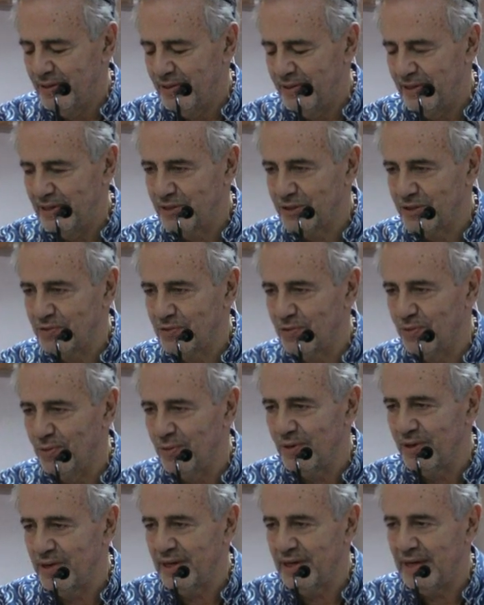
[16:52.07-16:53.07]
this
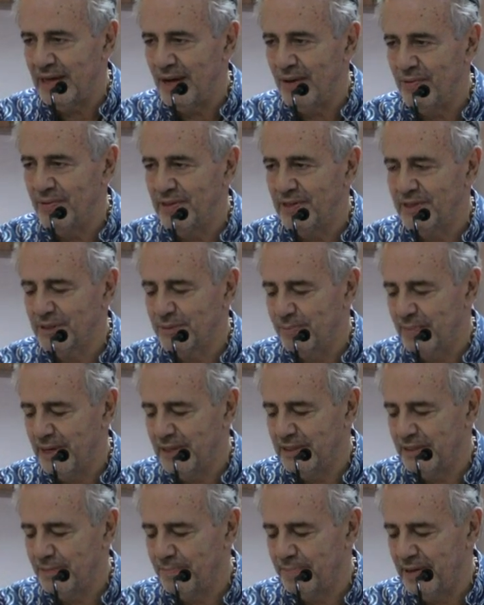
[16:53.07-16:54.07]
talk and how this
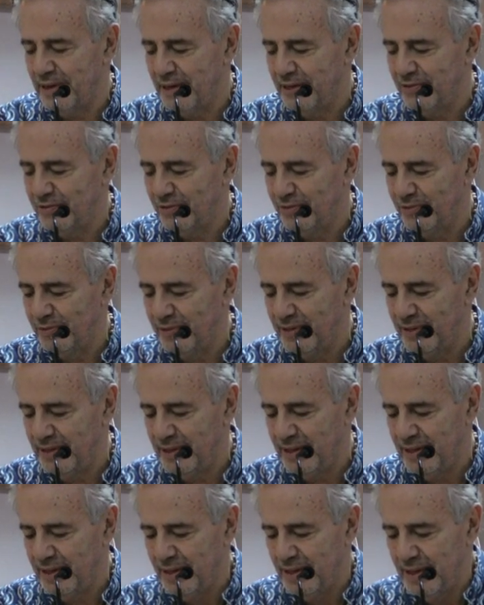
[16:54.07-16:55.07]
might apply to
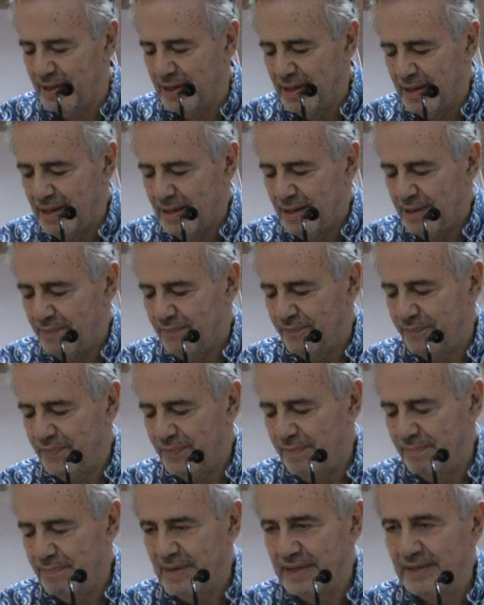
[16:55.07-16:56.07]
the
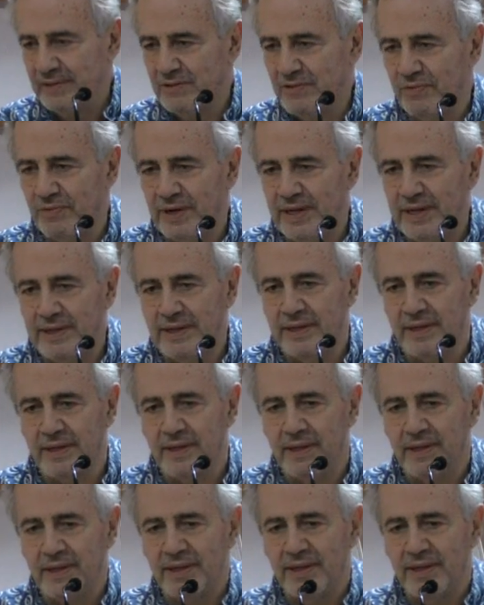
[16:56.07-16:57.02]
Mediterranean.